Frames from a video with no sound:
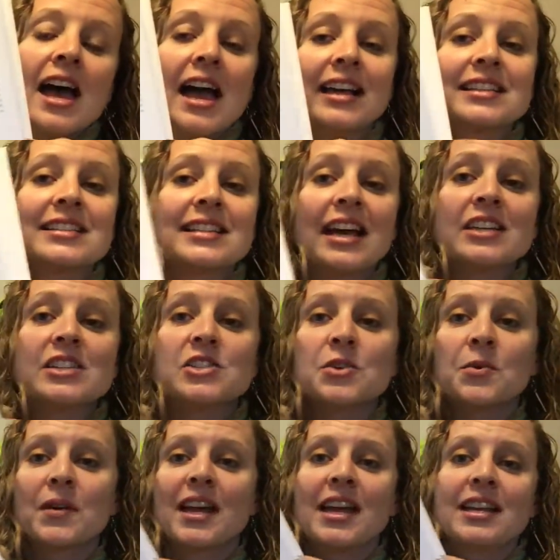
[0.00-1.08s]

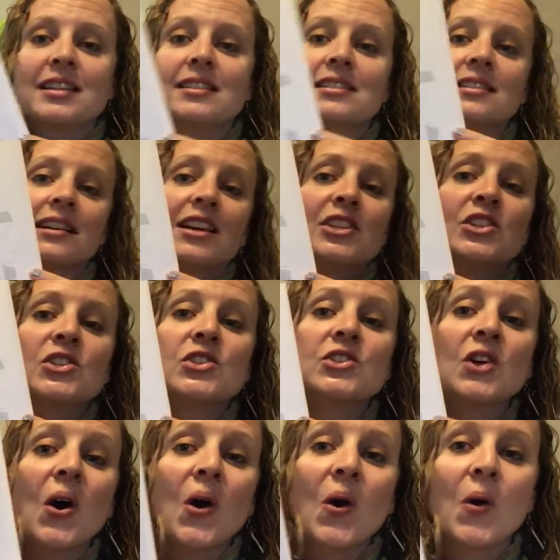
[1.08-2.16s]
accessories,
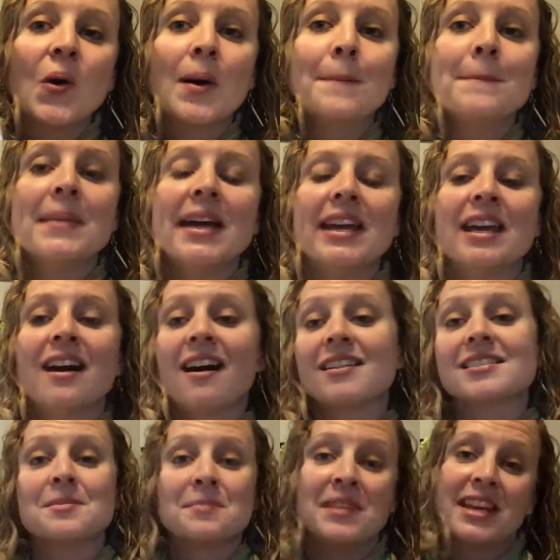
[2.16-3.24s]
so many
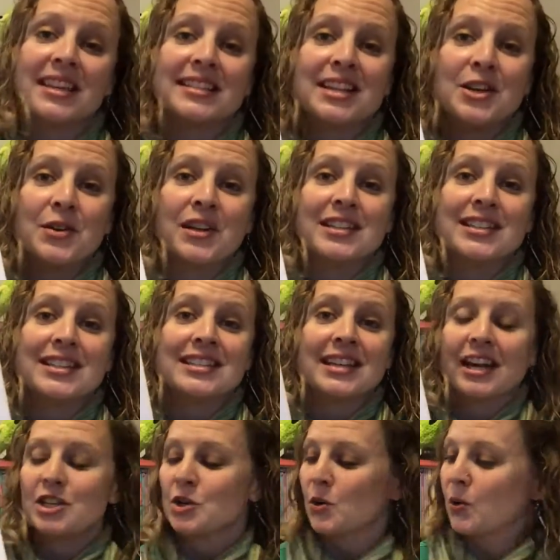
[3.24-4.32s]
awesome things that you can
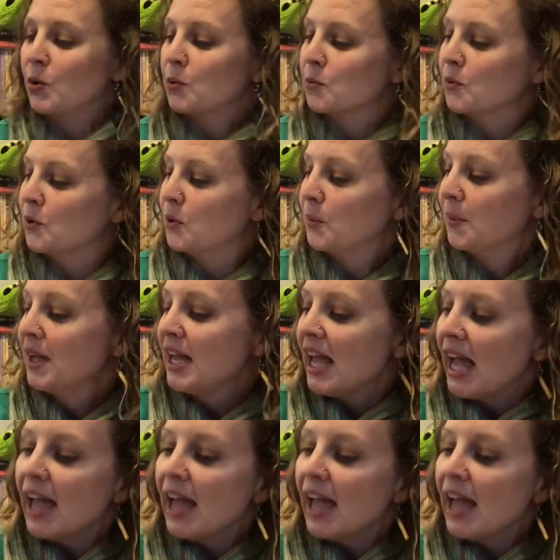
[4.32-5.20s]
design your own room.